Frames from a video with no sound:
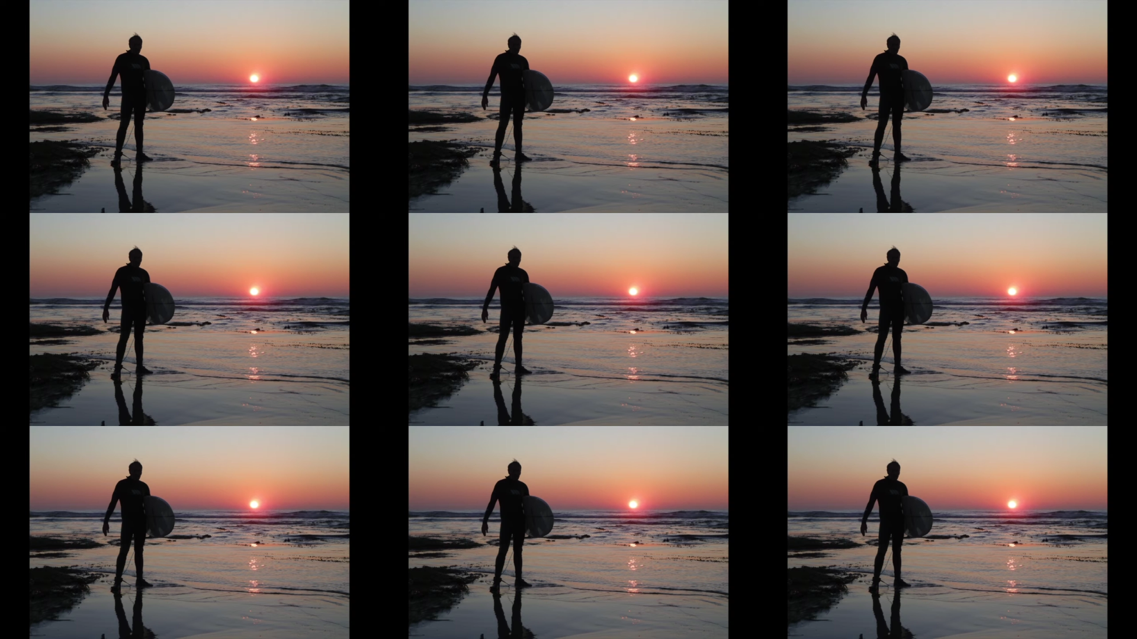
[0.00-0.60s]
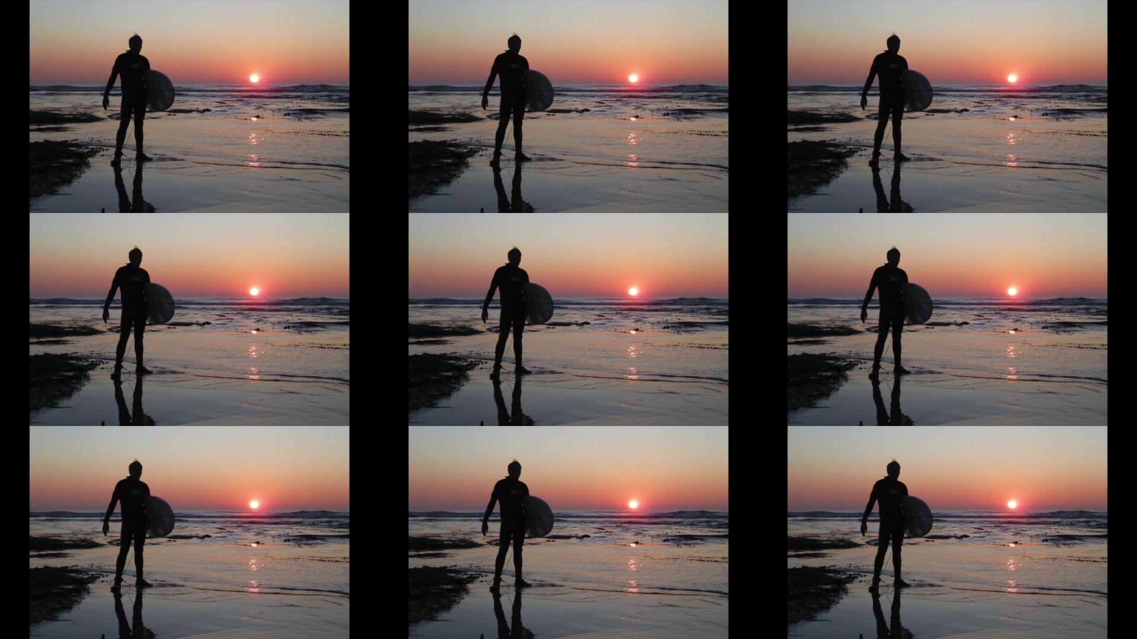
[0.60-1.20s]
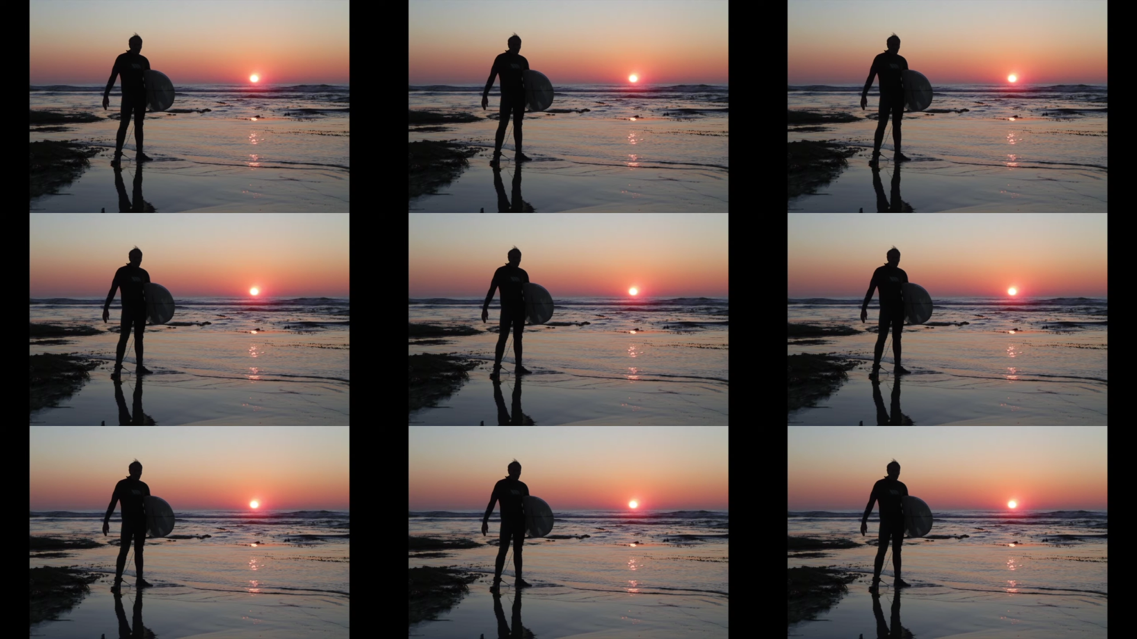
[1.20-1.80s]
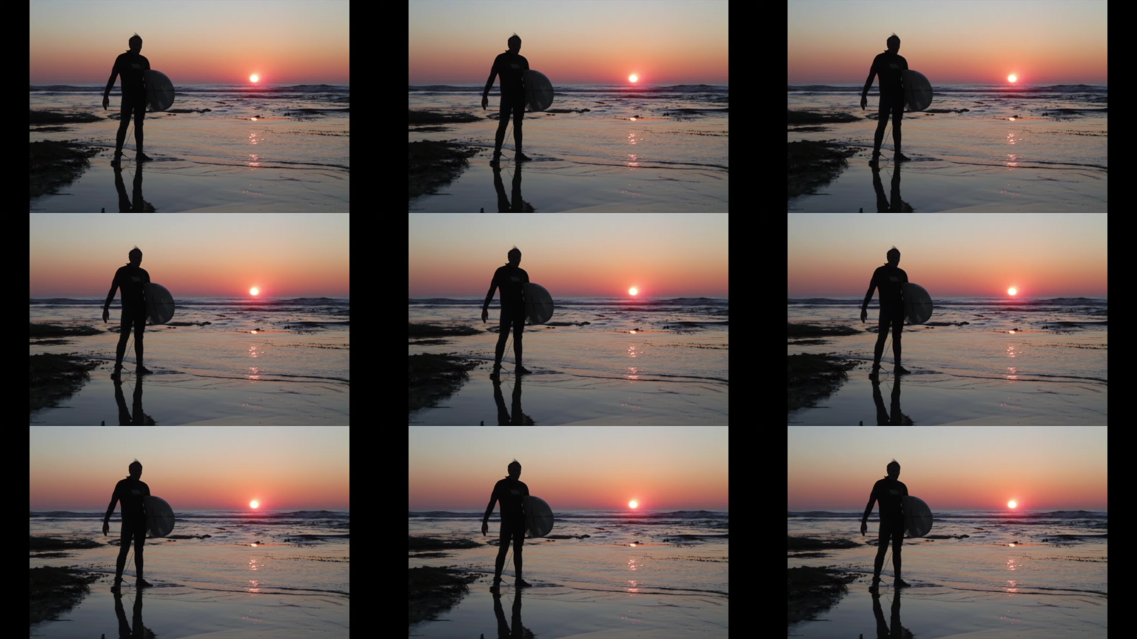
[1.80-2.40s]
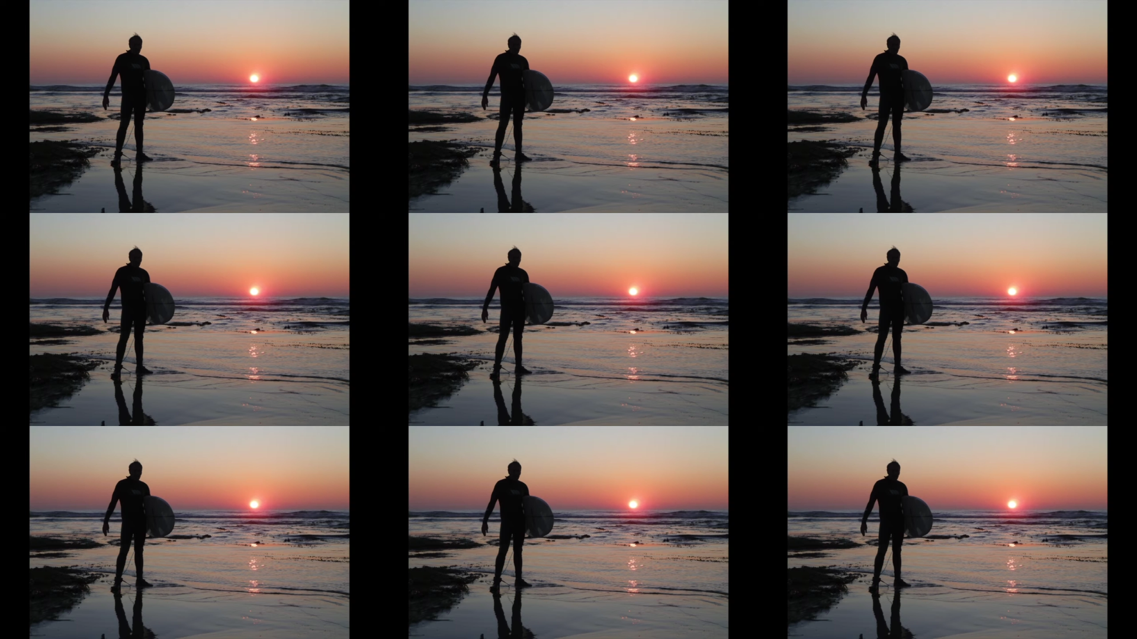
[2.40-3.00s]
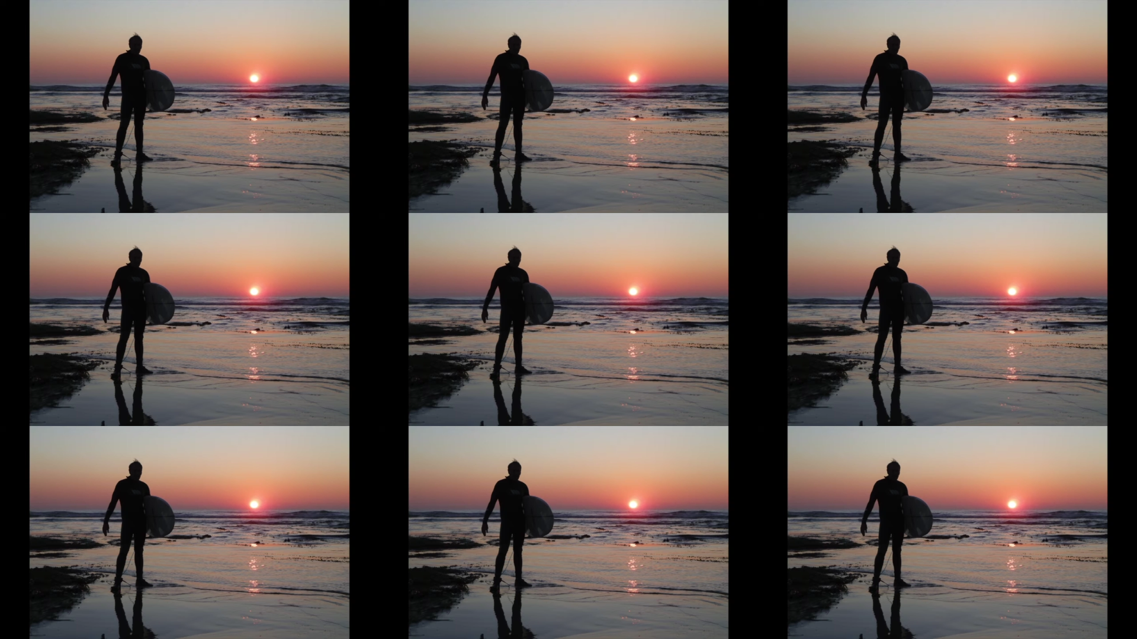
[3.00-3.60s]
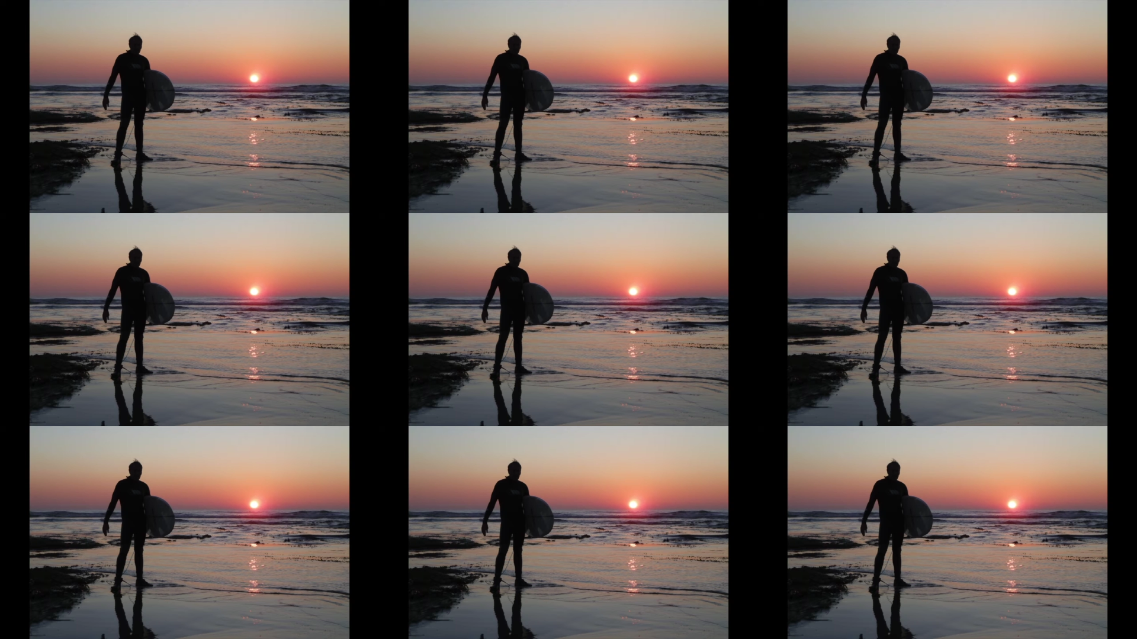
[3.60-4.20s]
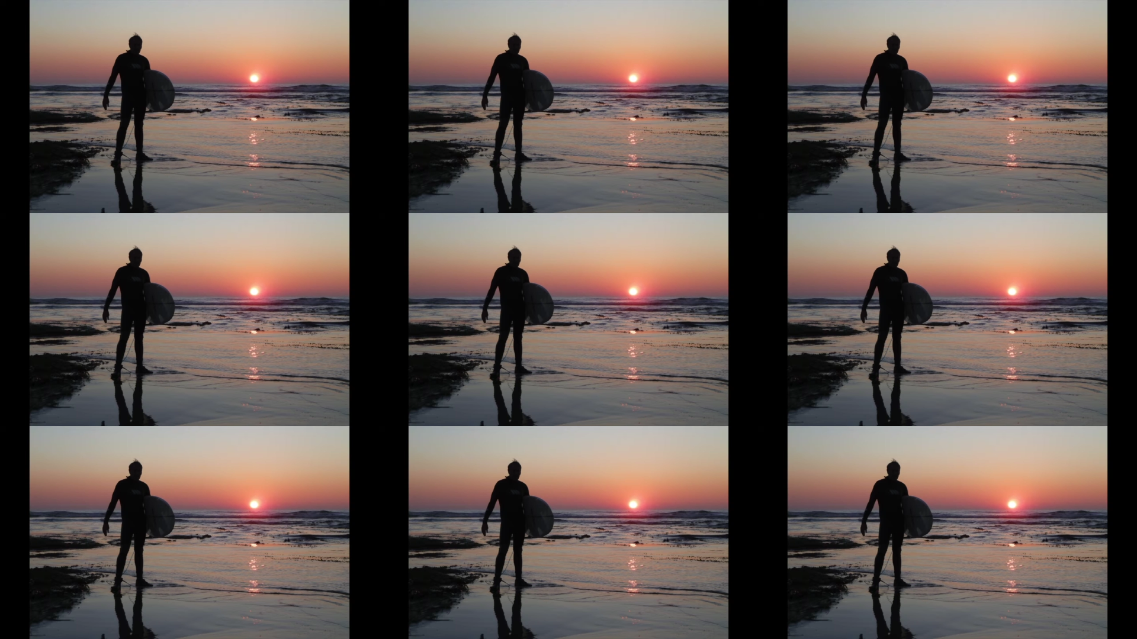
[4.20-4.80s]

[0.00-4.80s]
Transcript: (no speaker visible)